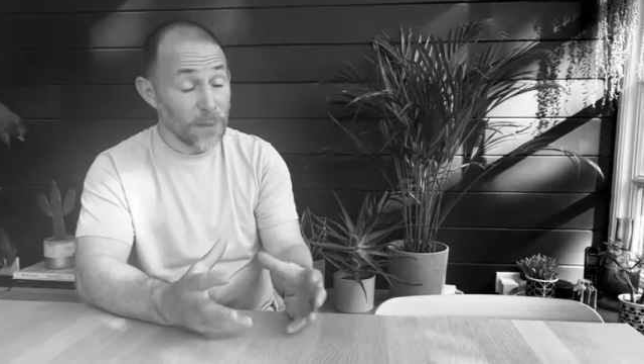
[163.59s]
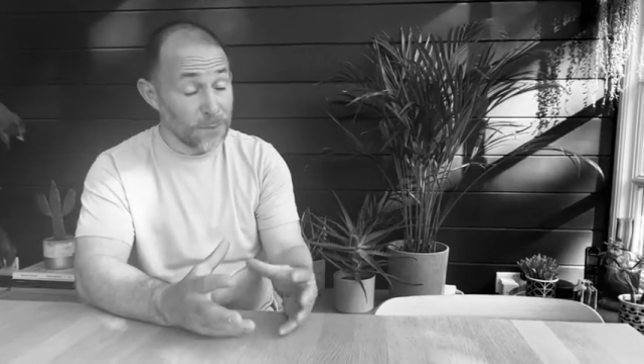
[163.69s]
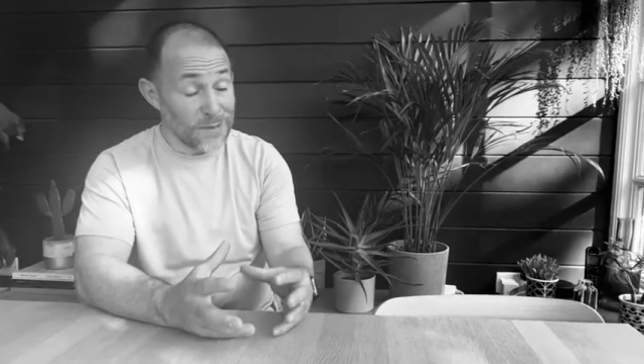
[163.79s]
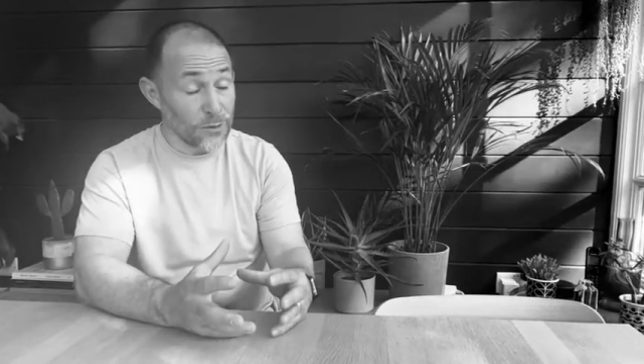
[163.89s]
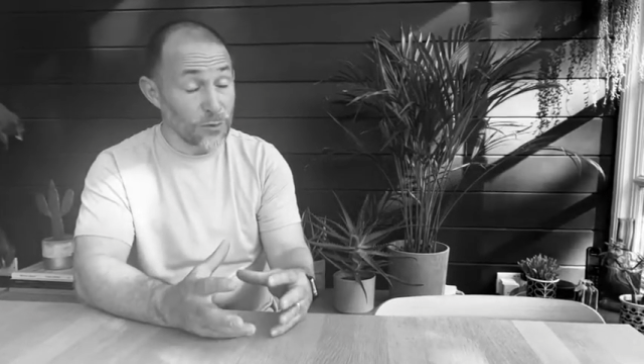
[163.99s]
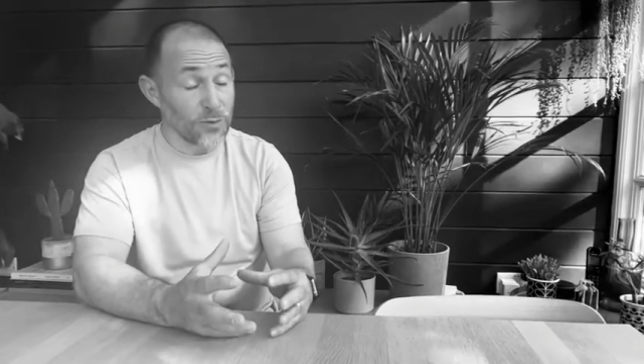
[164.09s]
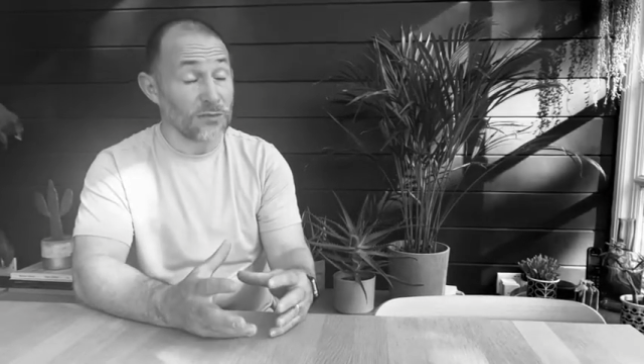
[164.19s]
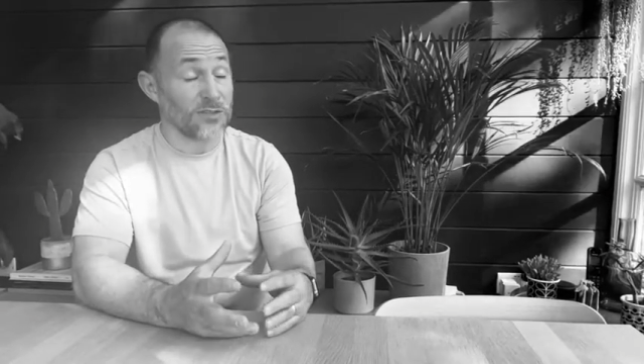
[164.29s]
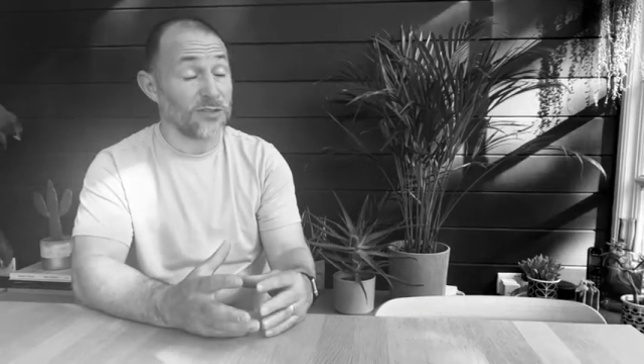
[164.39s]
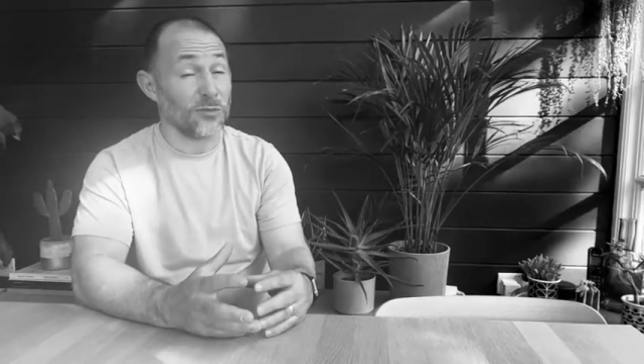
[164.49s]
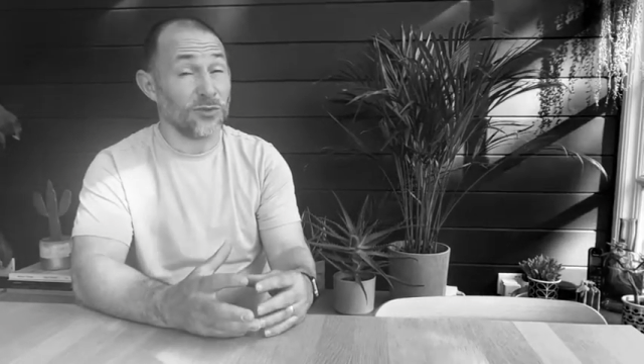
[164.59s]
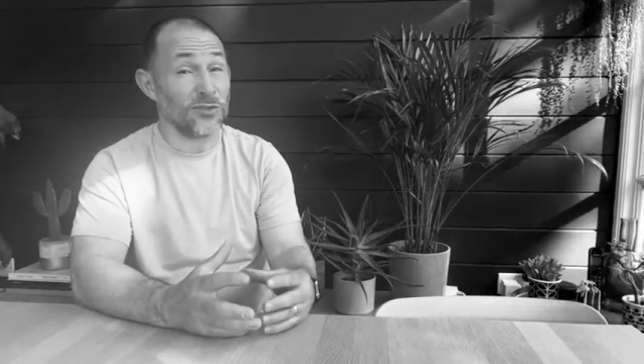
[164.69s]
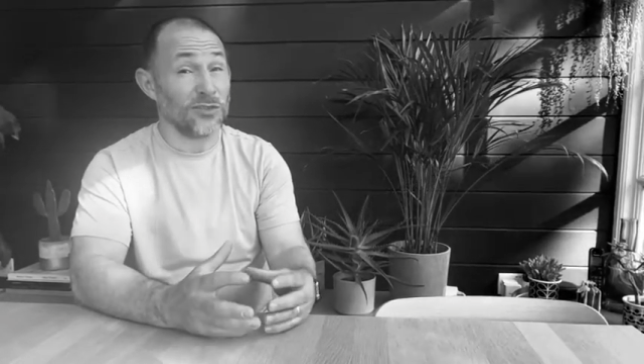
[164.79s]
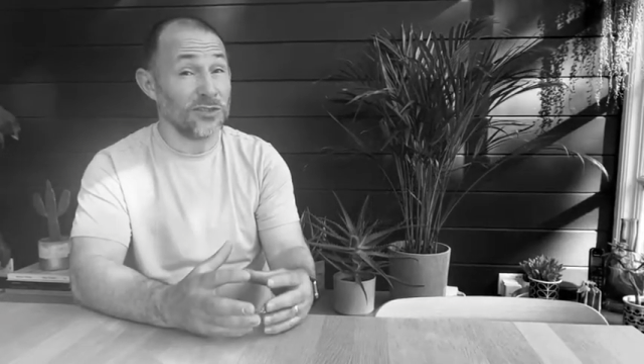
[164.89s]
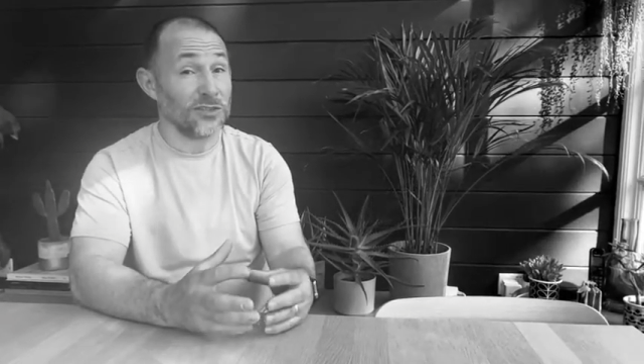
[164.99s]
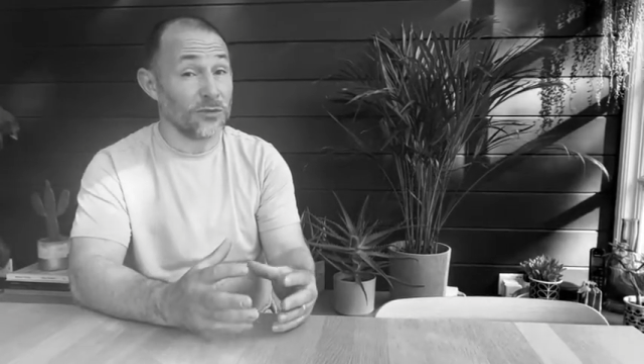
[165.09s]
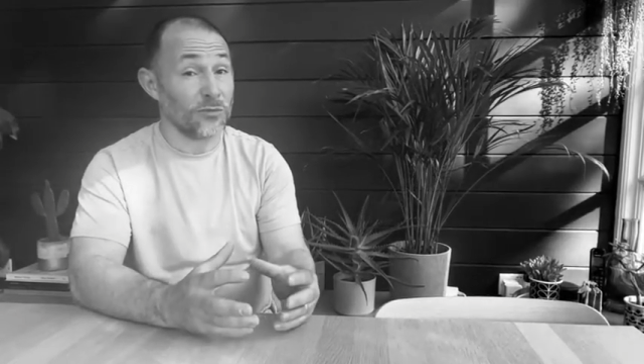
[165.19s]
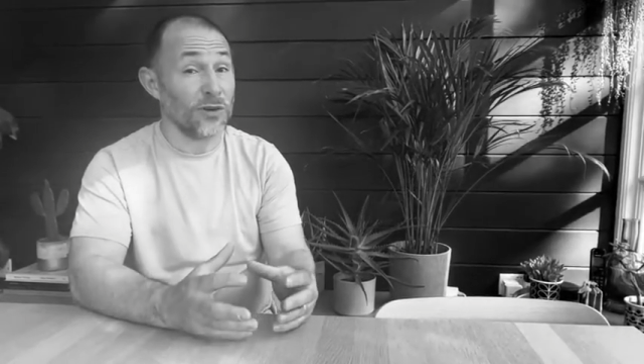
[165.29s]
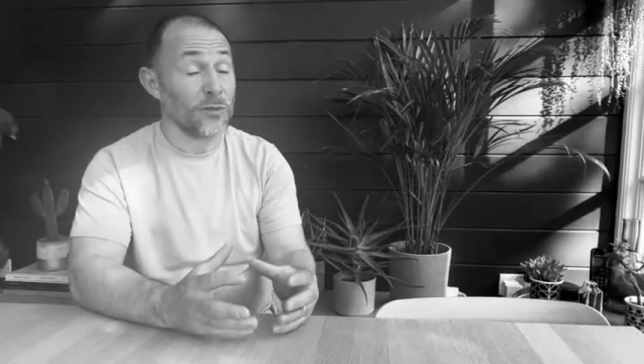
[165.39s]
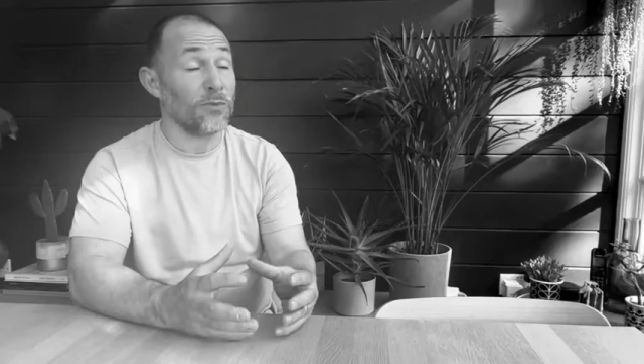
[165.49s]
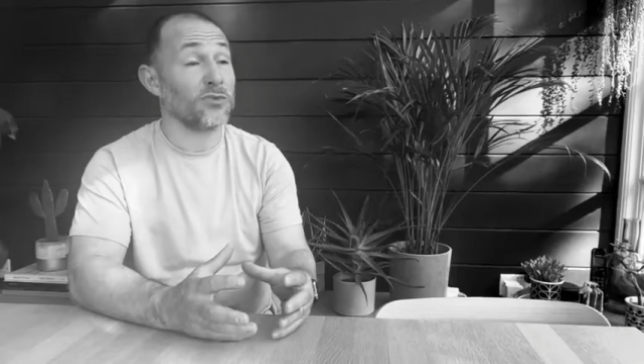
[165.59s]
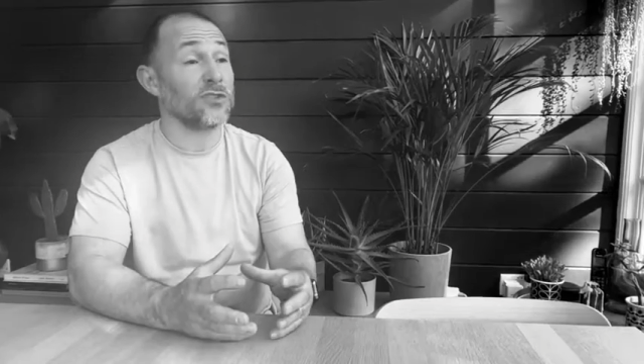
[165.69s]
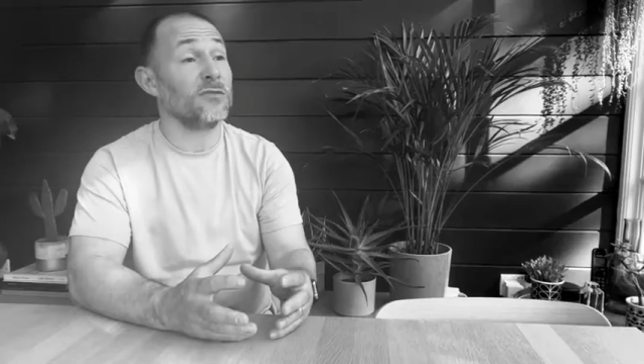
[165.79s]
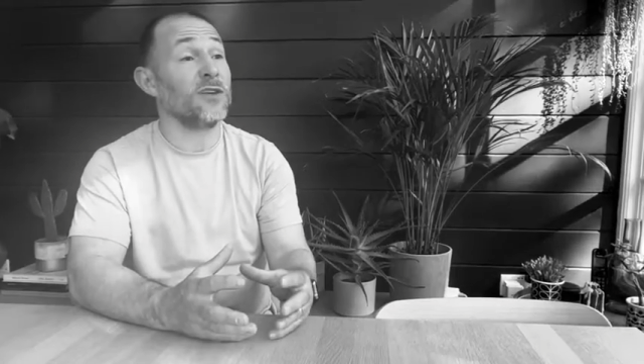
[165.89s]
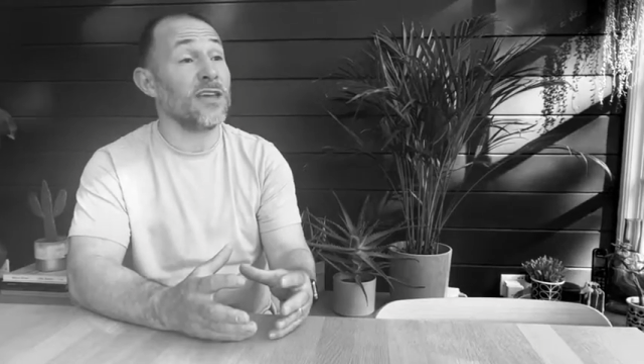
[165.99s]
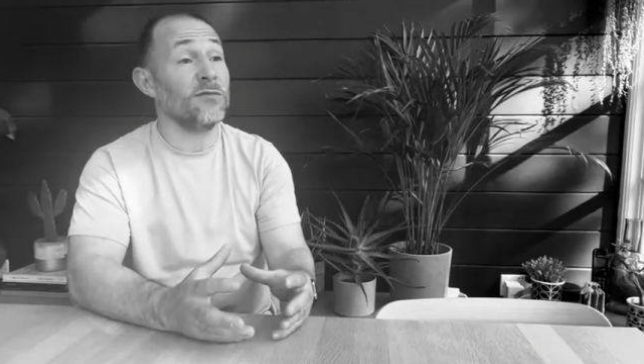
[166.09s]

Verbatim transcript: B Corp gives us the opportunity to really positively